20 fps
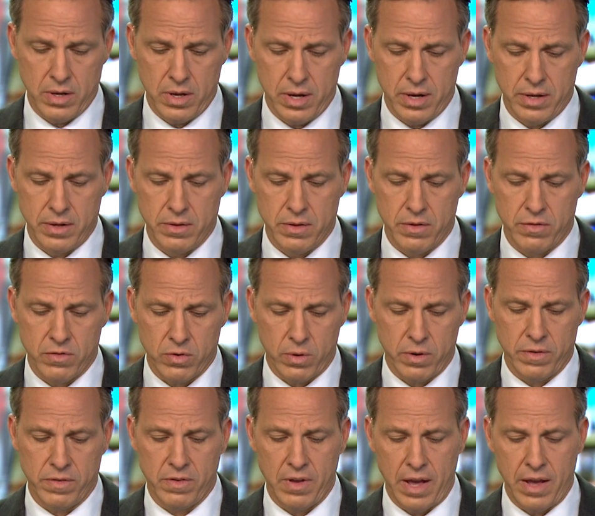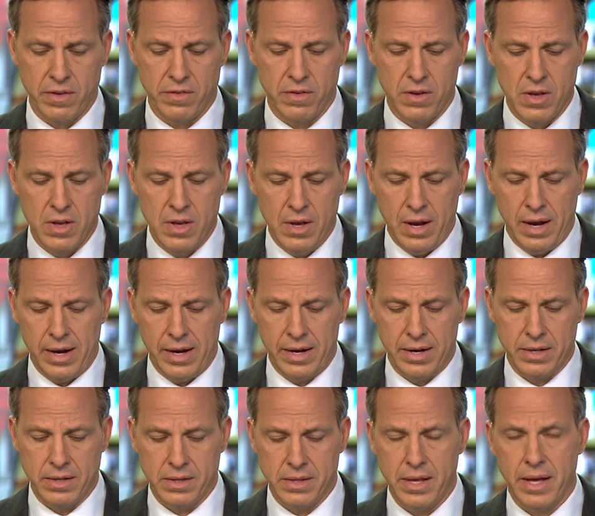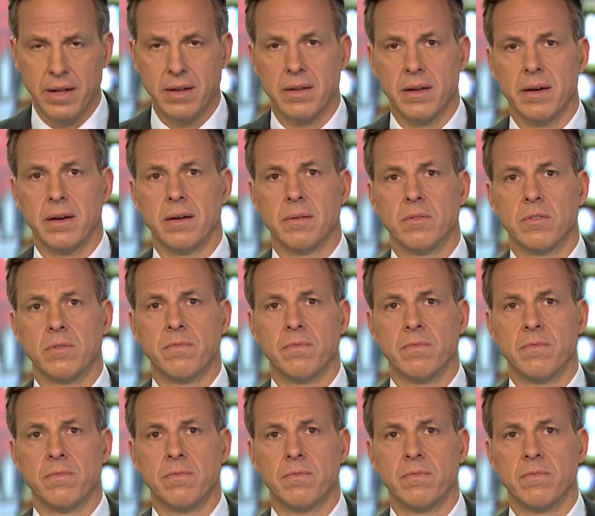Uh, the source says uh, that uh,